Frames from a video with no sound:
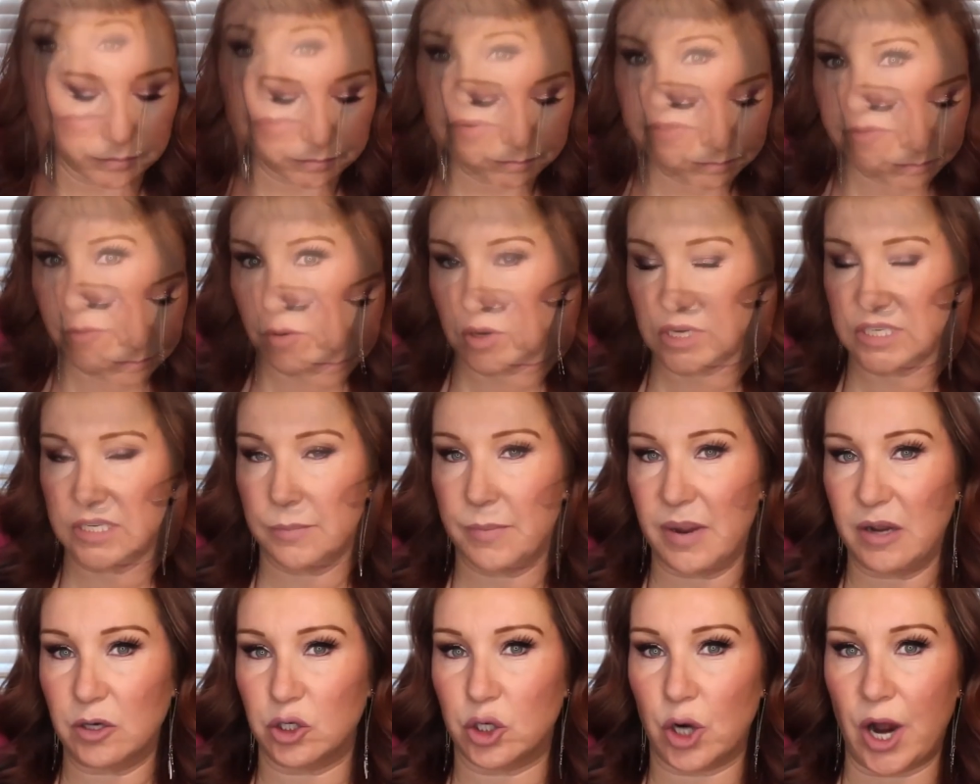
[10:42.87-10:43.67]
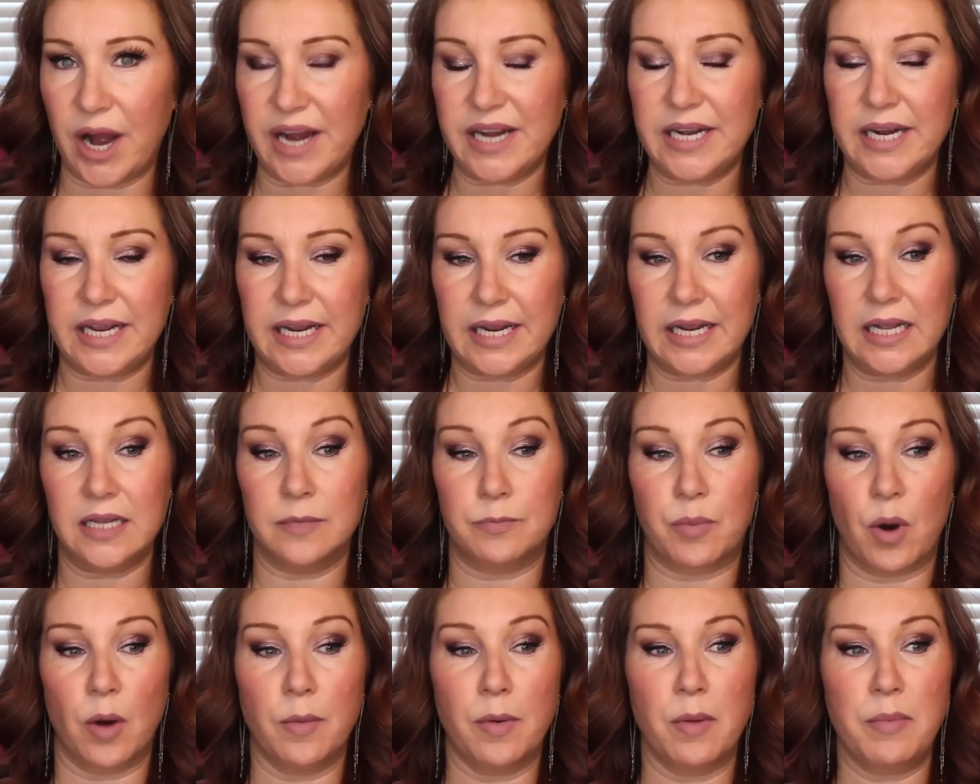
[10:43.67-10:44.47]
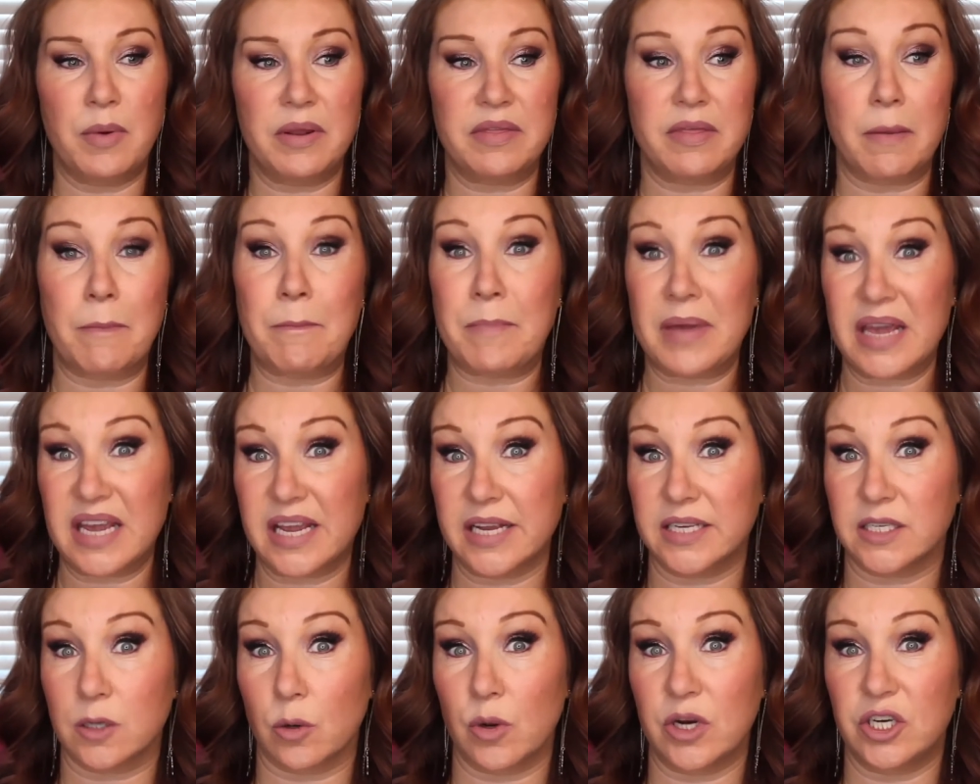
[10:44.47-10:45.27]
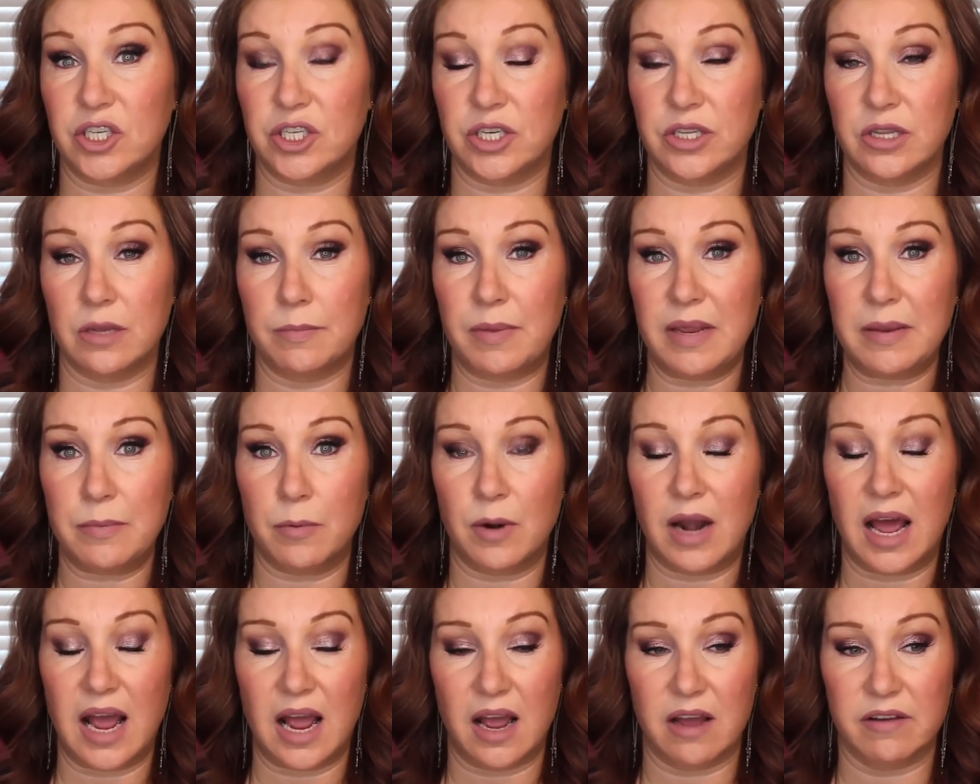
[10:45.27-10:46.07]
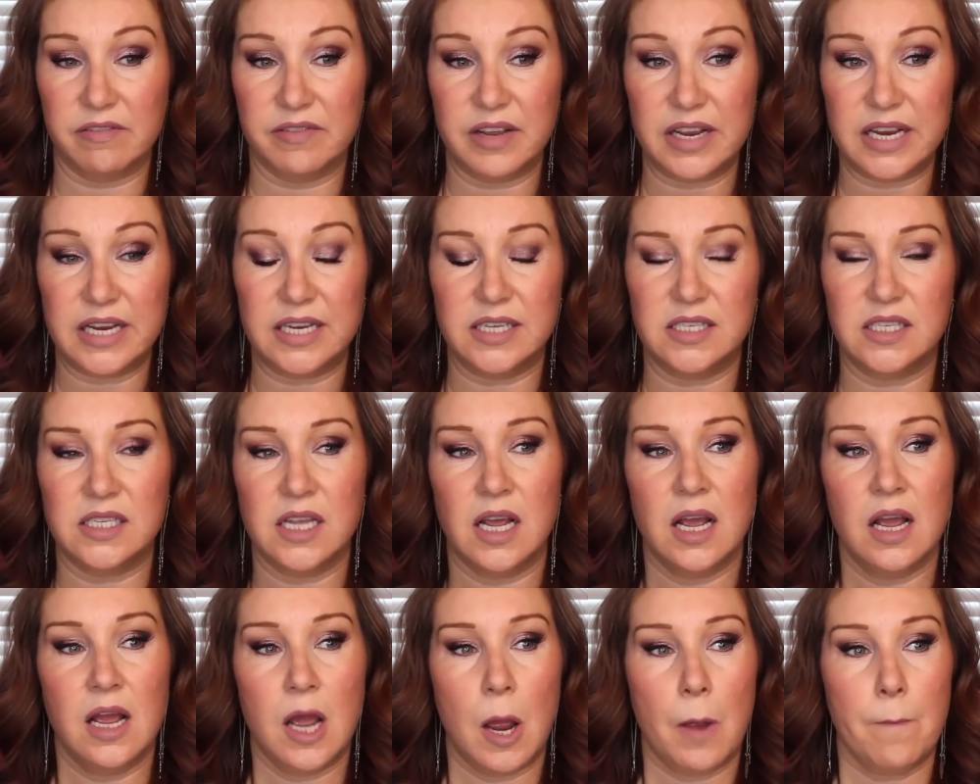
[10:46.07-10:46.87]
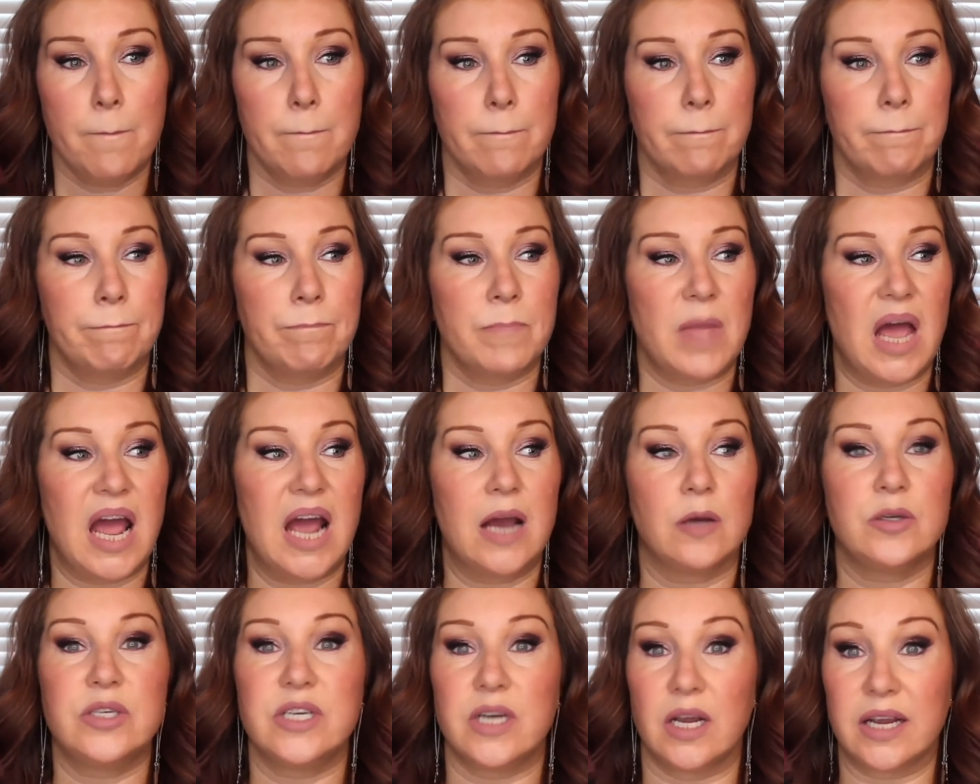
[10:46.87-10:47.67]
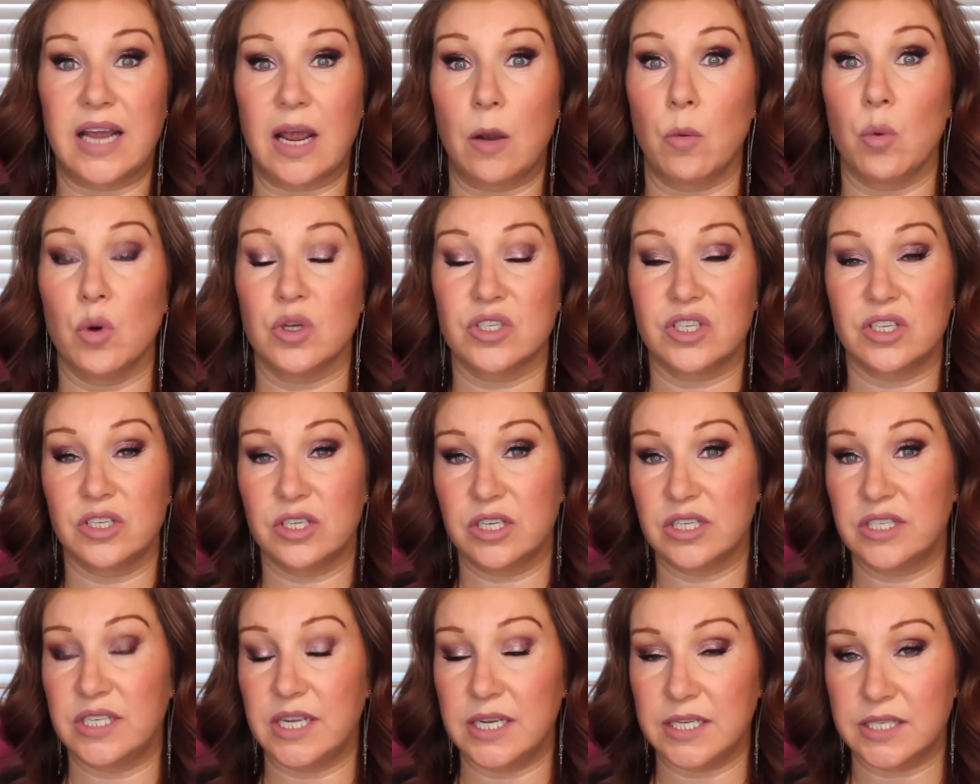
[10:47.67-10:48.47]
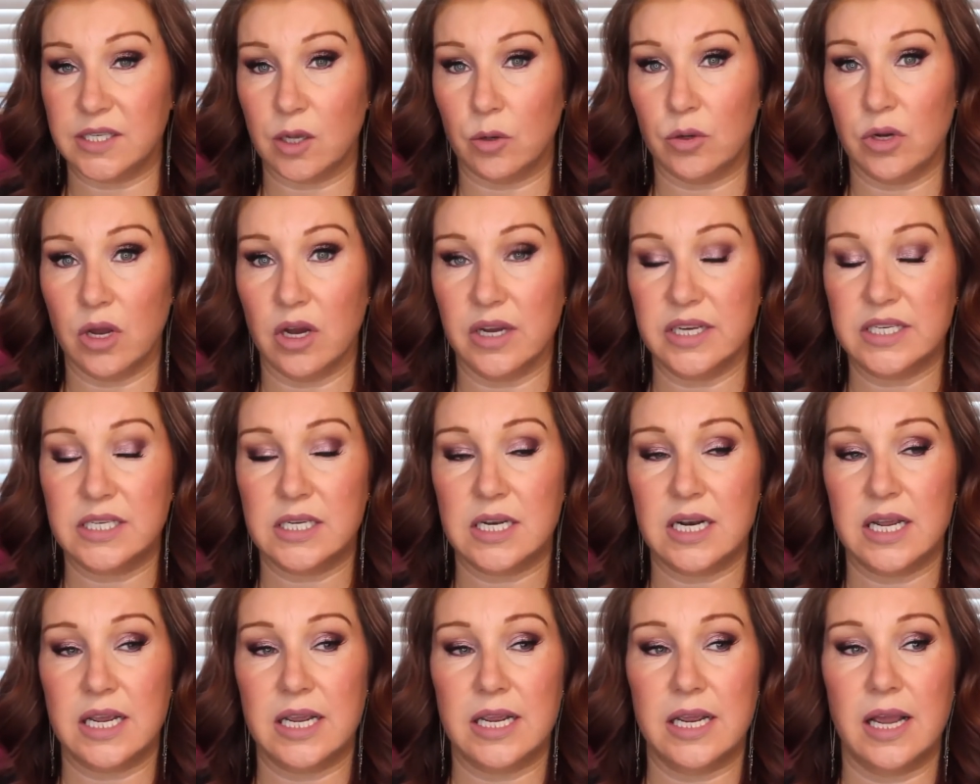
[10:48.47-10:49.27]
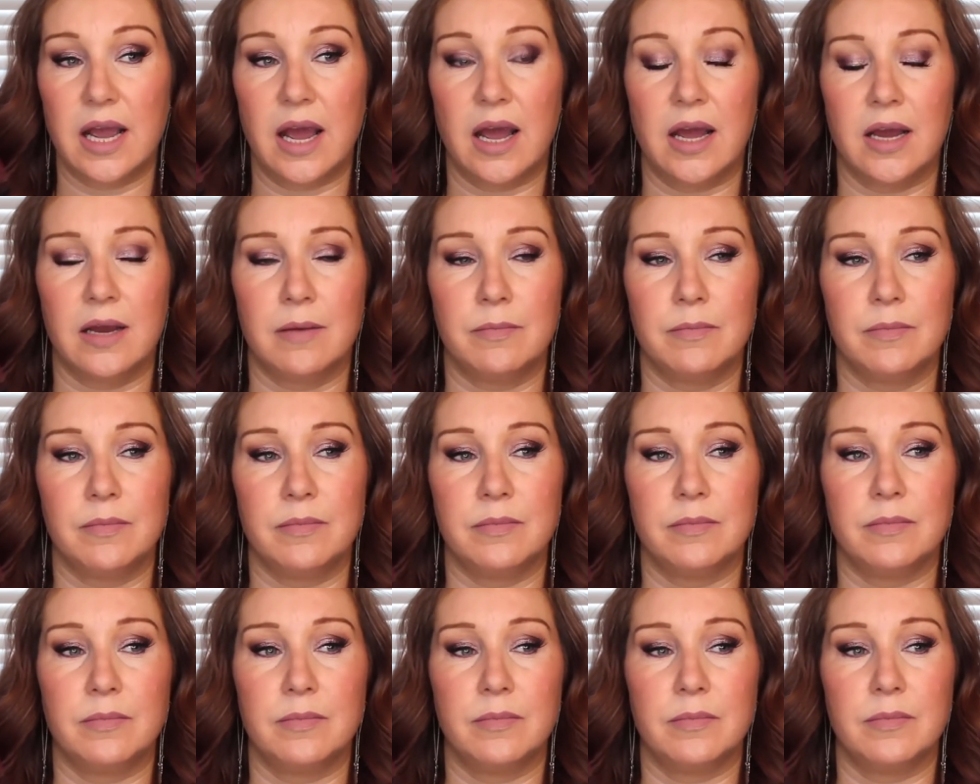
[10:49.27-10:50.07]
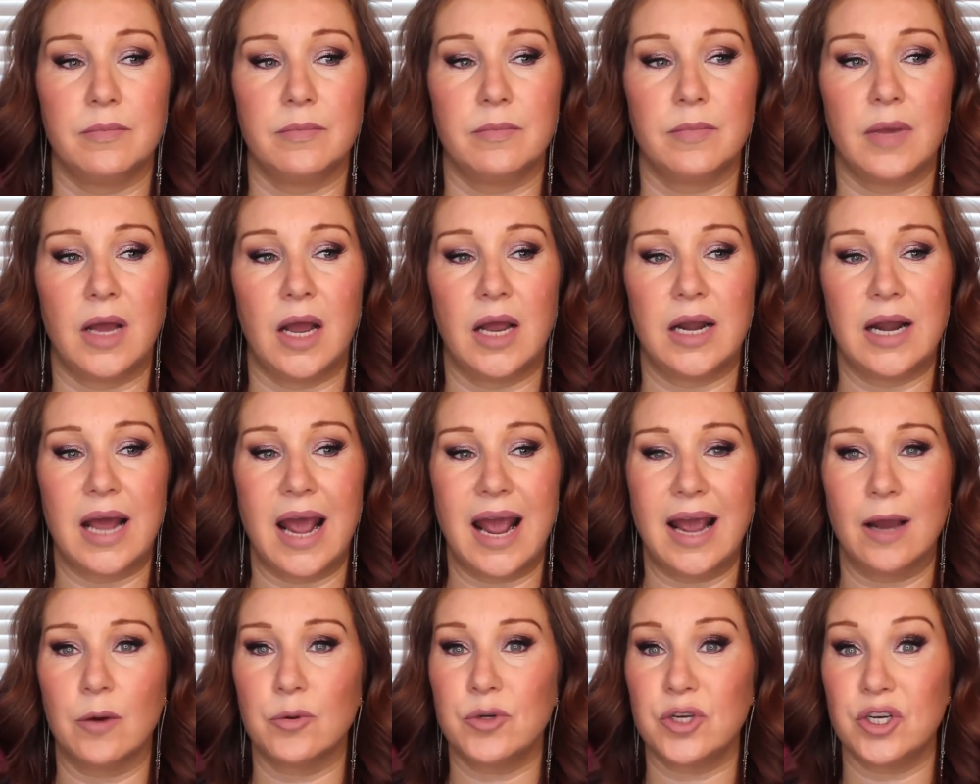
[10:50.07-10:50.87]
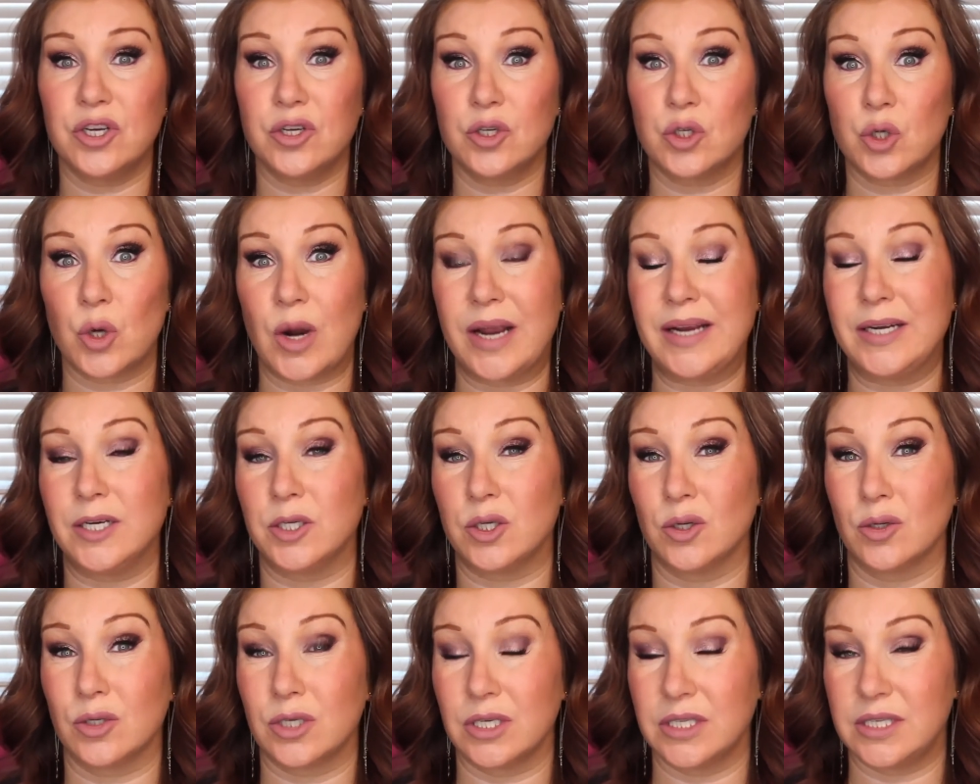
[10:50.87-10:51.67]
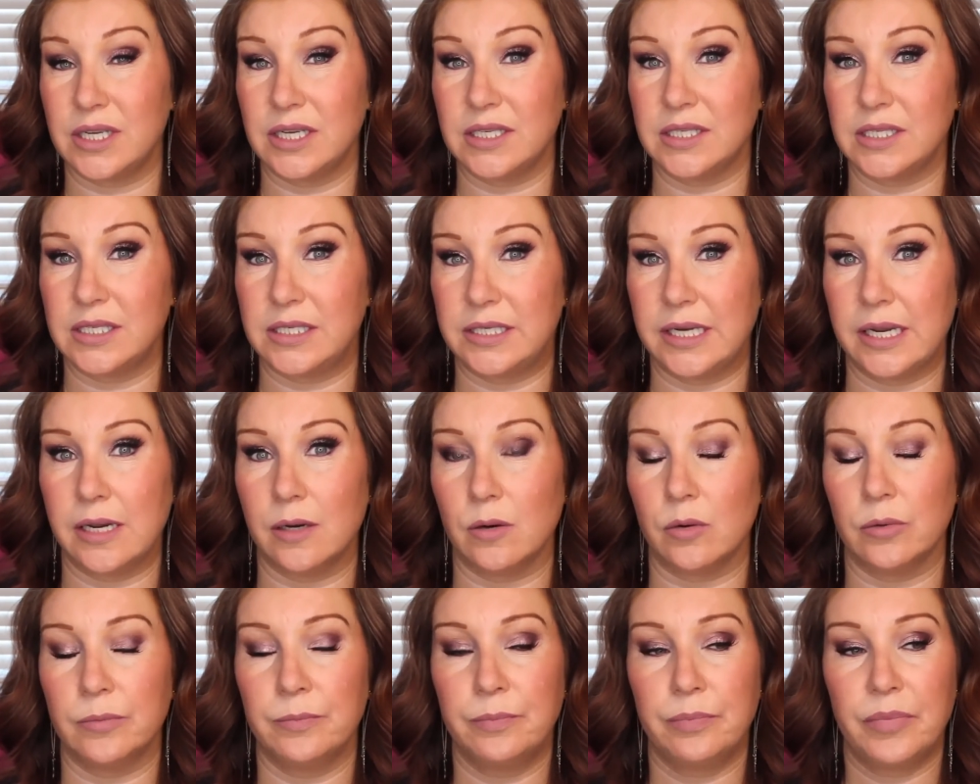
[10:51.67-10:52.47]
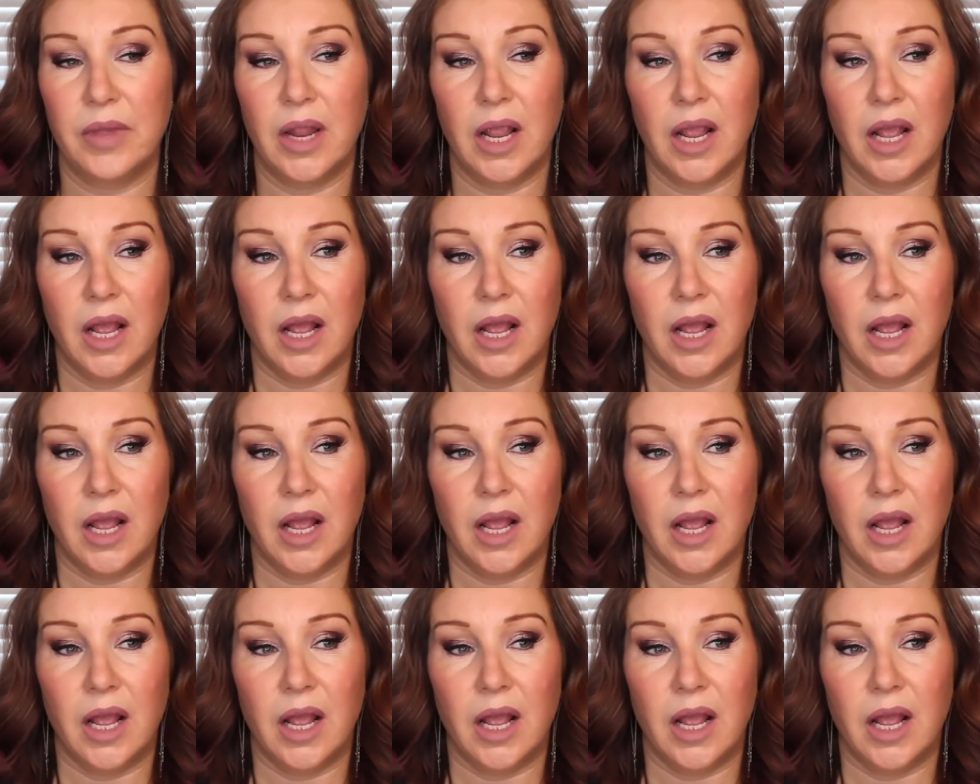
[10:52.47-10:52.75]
Number 4 is about training. Probably the biggest question that people have is, how did I get Watson to sit so nicely? And how do you train a dog to sit still?